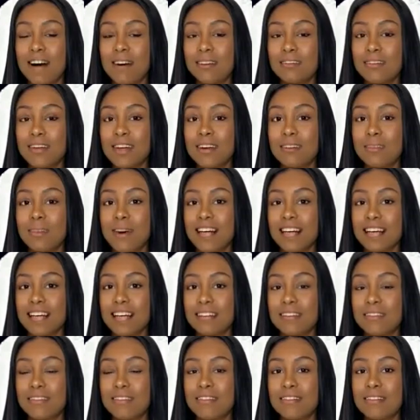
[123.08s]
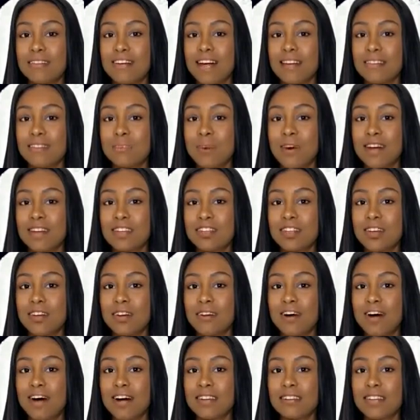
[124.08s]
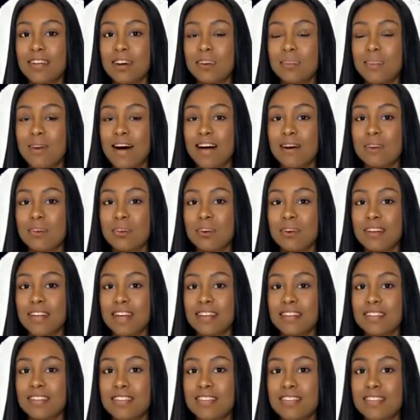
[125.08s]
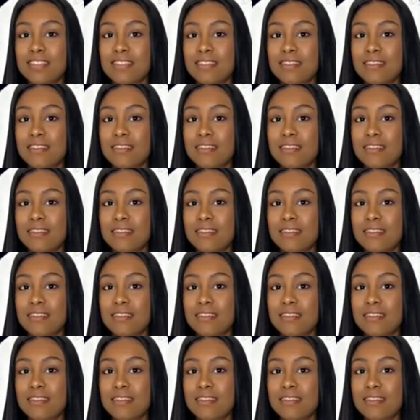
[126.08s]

pelvic pain, and pressure on nearby organs.